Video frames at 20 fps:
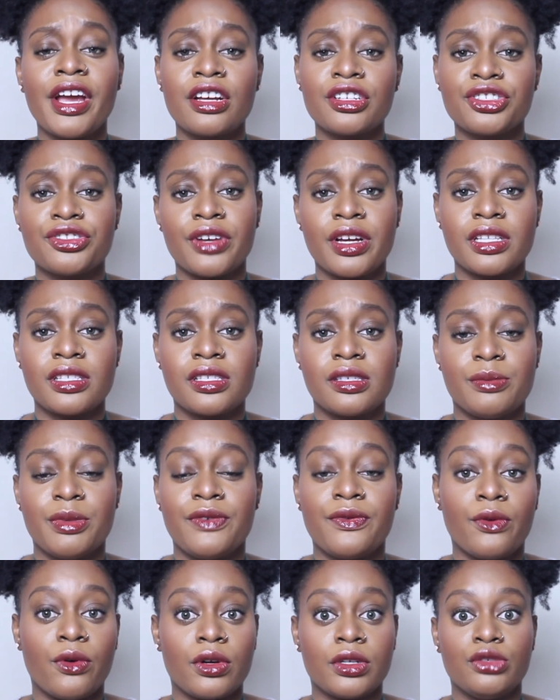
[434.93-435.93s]
strands
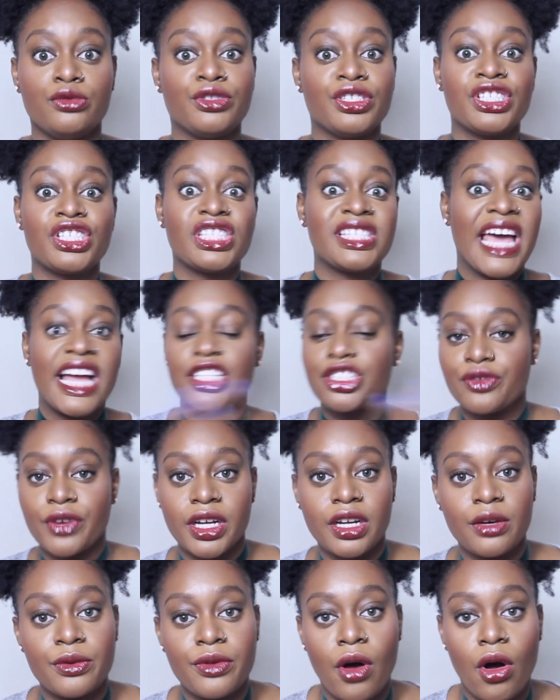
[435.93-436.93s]
before you just
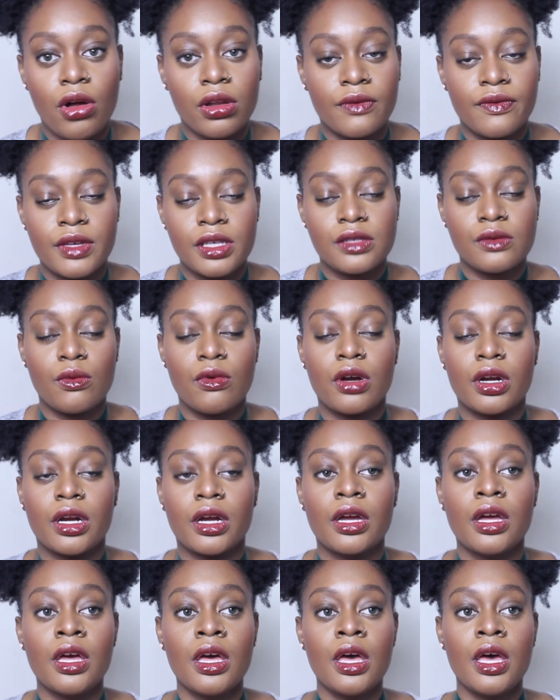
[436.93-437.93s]
saturate it with all of this
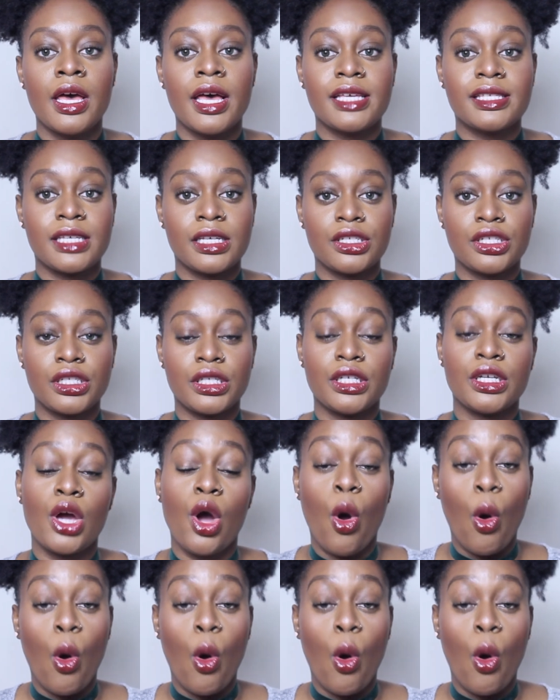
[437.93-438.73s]
water, essentially.